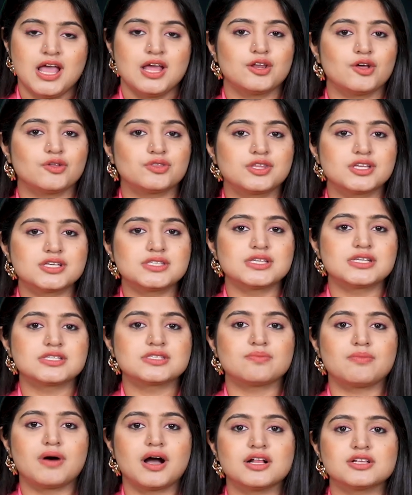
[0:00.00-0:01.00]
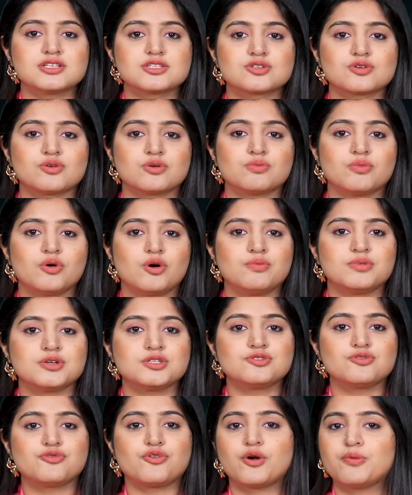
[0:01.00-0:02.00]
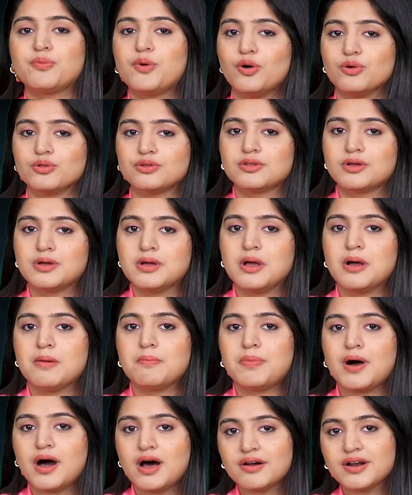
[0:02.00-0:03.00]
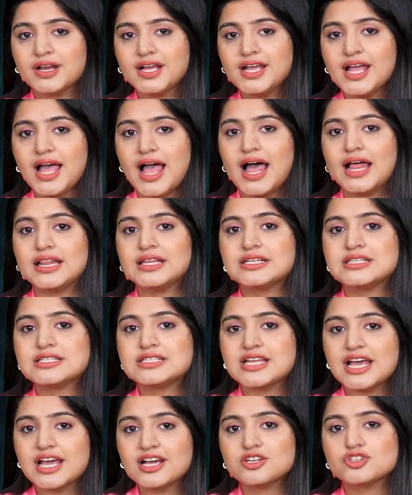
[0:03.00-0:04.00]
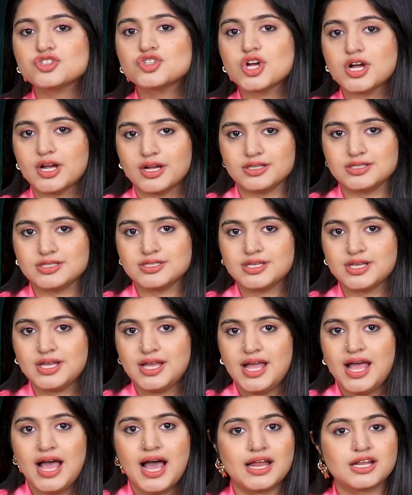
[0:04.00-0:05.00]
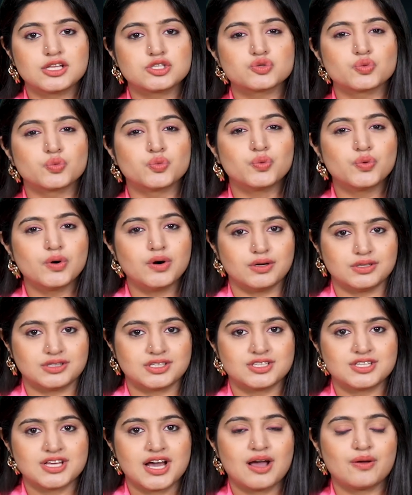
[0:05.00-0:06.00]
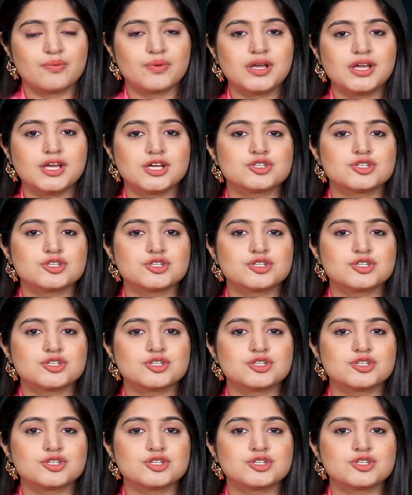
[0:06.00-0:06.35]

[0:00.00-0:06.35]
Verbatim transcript: Now this is a milestone moment for both Parekh and the tech giants and it's worth diving